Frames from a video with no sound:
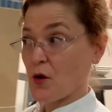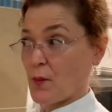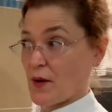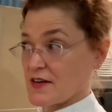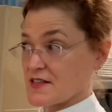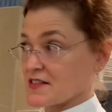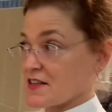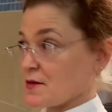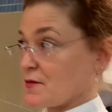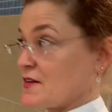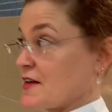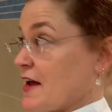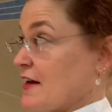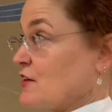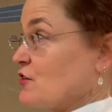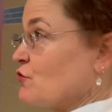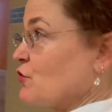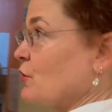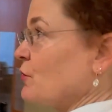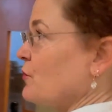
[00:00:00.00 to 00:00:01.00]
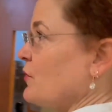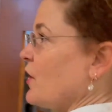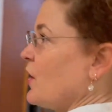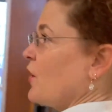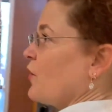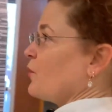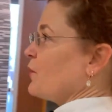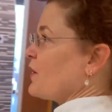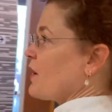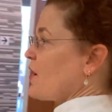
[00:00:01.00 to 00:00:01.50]
way to the dining room,
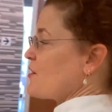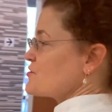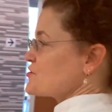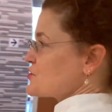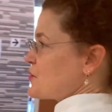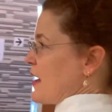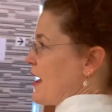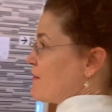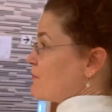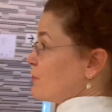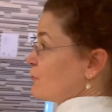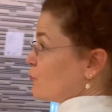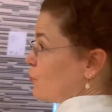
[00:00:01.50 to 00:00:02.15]
we also have, of